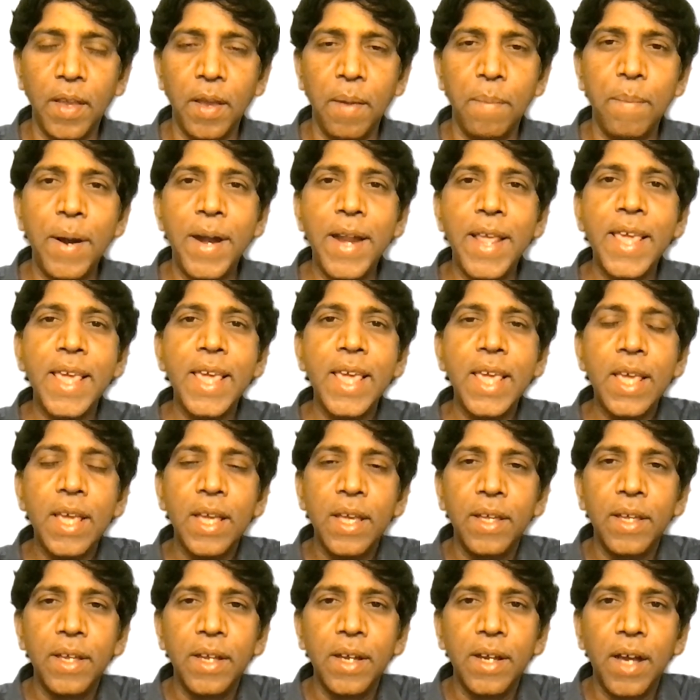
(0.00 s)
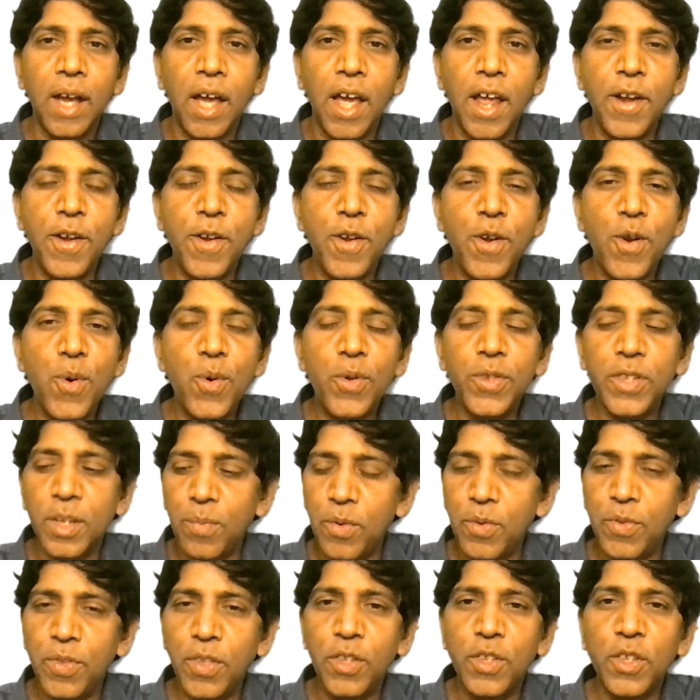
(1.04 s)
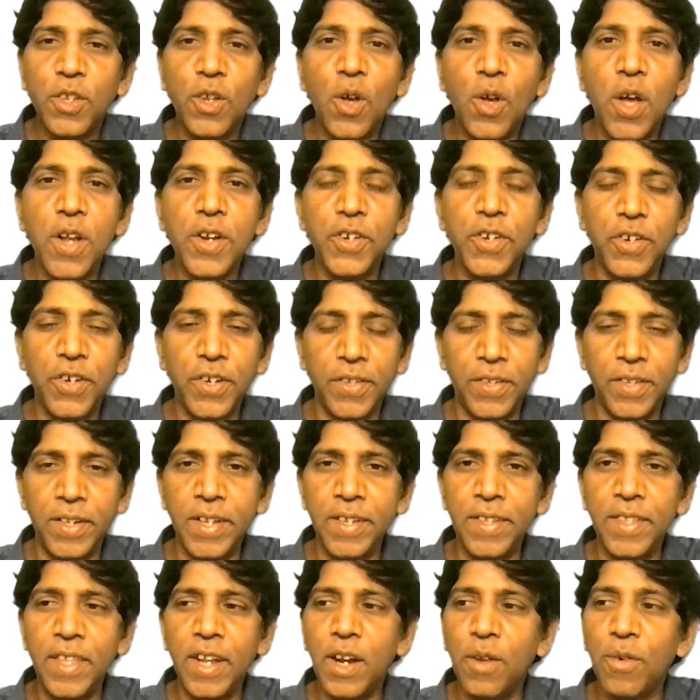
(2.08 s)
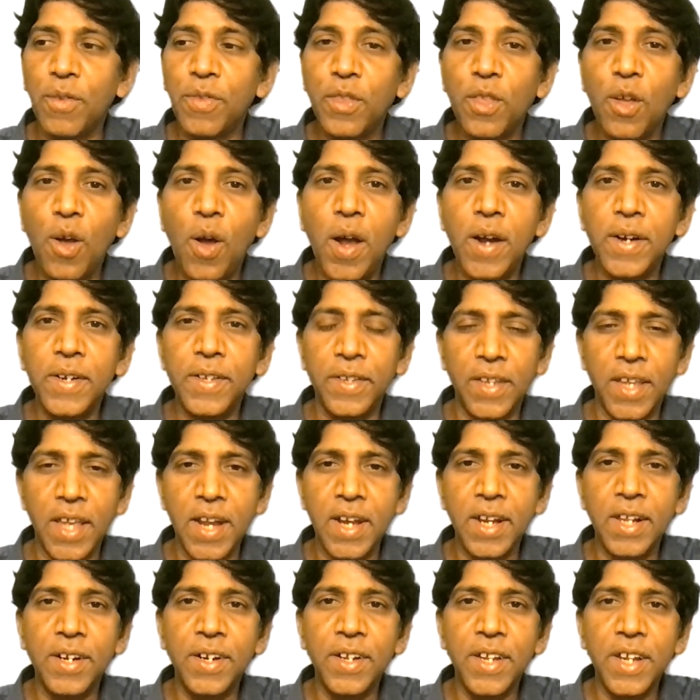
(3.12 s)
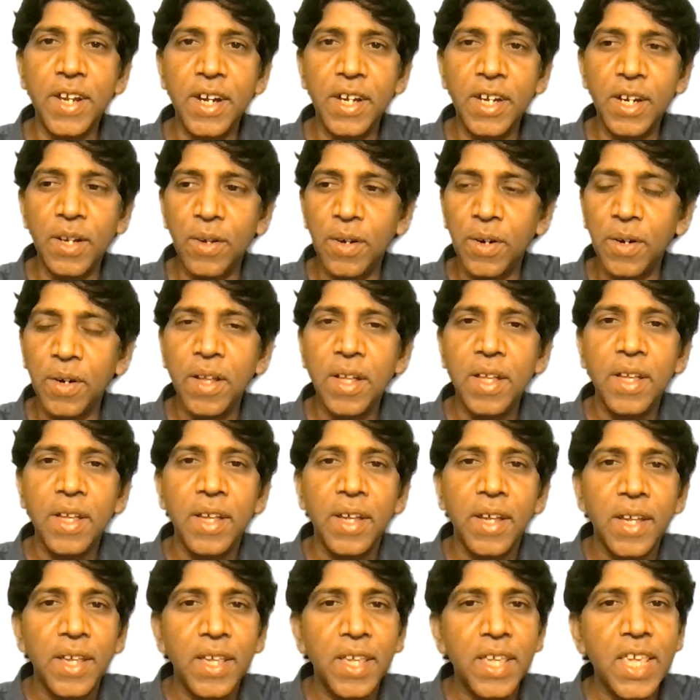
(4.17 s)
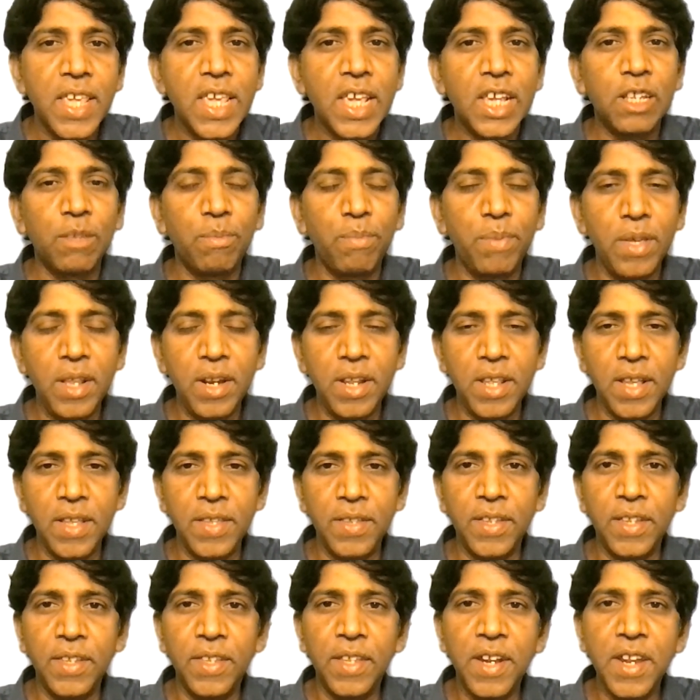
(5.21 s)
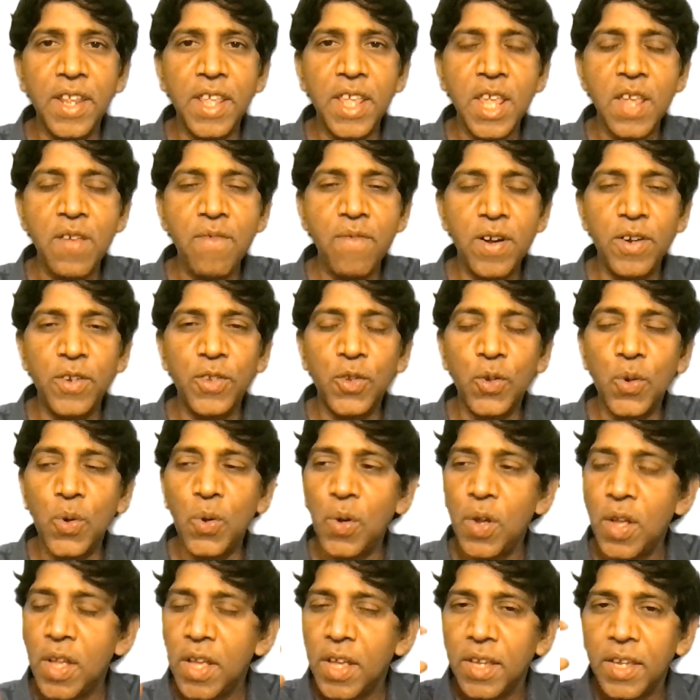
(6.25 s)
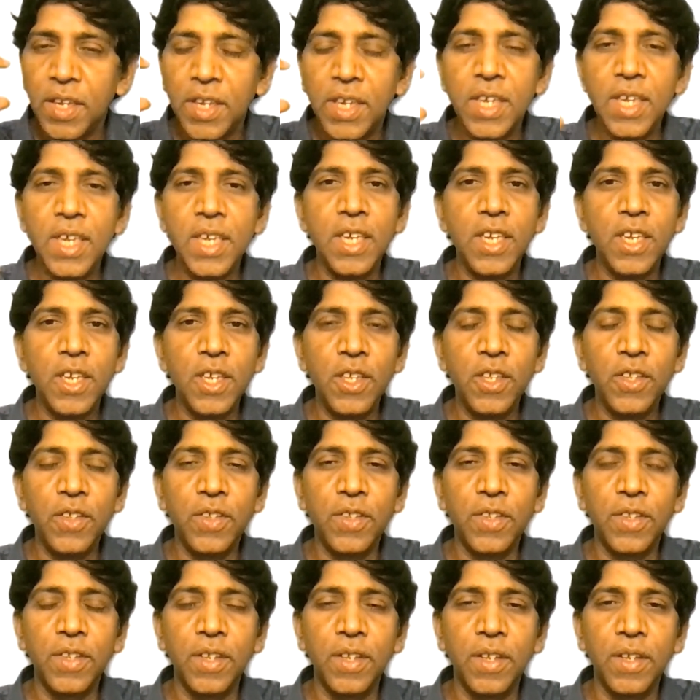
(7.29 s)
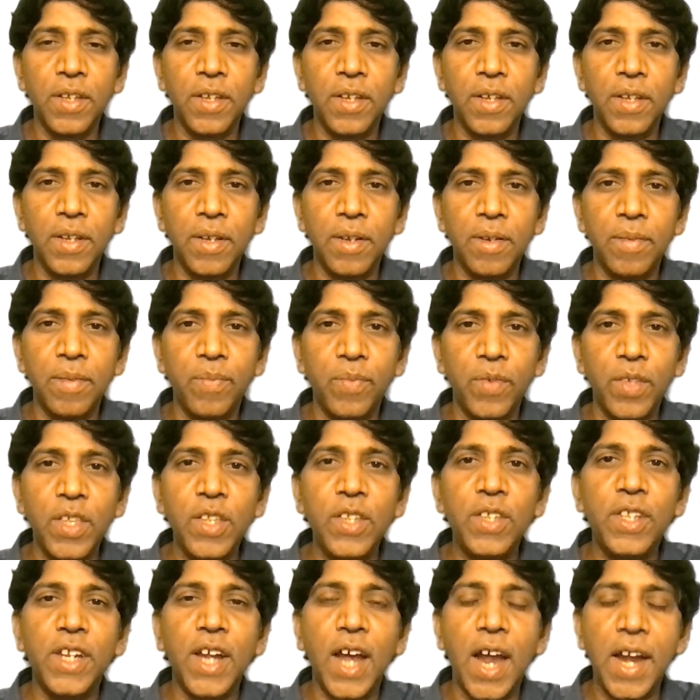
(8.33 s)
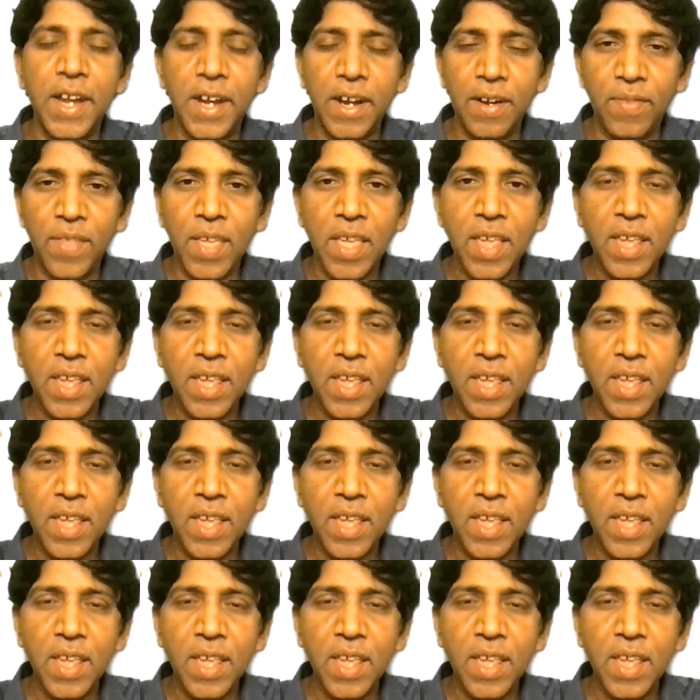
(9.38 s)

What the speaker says: But he knows about this consciousness that our thoughts can create our experiences and events. So he started